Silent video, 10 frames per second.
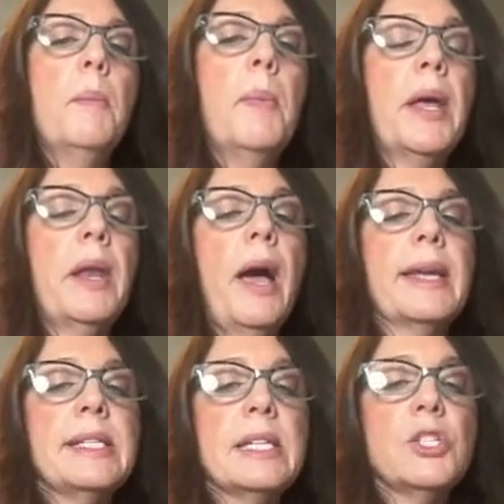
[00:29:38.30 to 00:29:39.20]
But
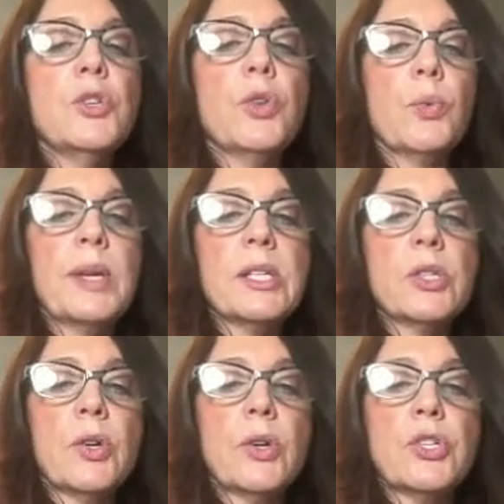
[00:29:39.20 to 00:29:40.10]
I did do the
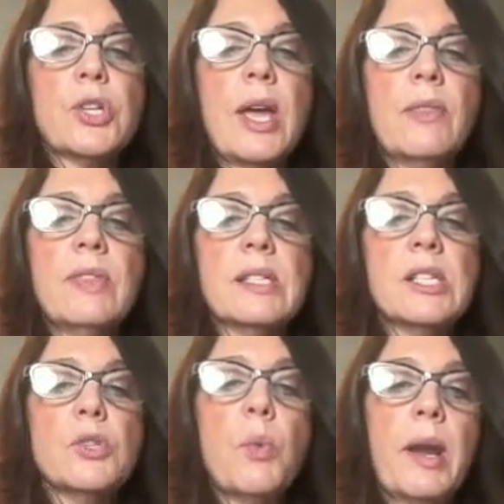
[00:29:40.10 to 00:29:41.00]
research, and this
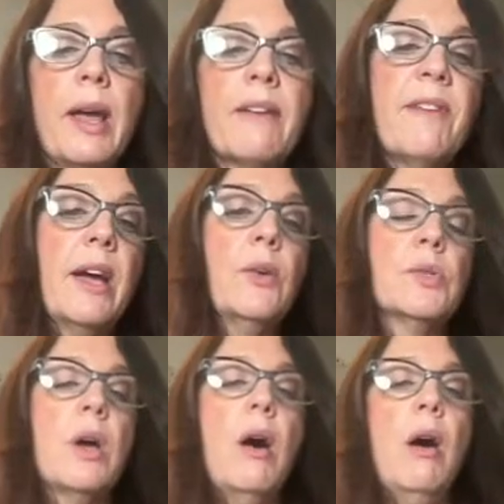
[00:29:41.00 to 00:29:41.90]
is what I
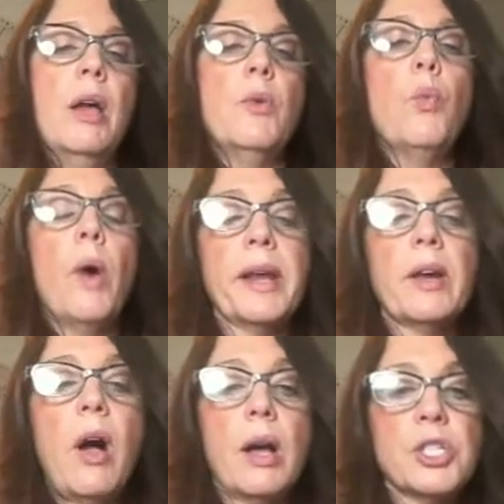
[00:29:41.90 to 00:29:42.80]
found on what it
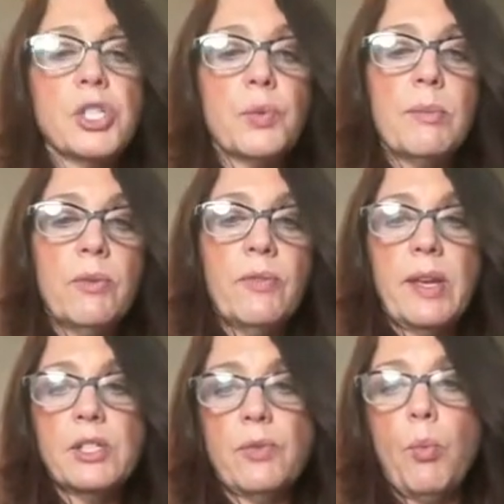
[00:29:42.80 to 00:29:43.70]
costs to remove
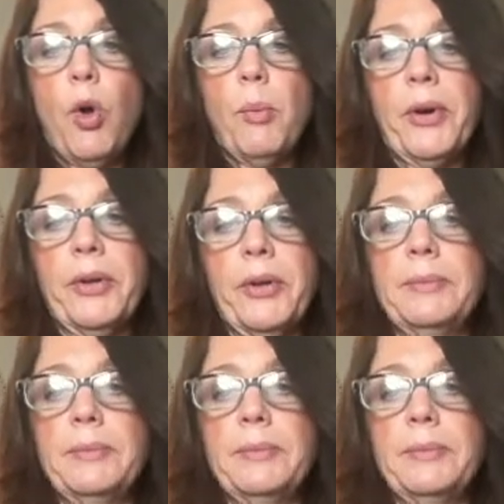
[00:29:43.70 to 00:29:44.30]
things from Walmart.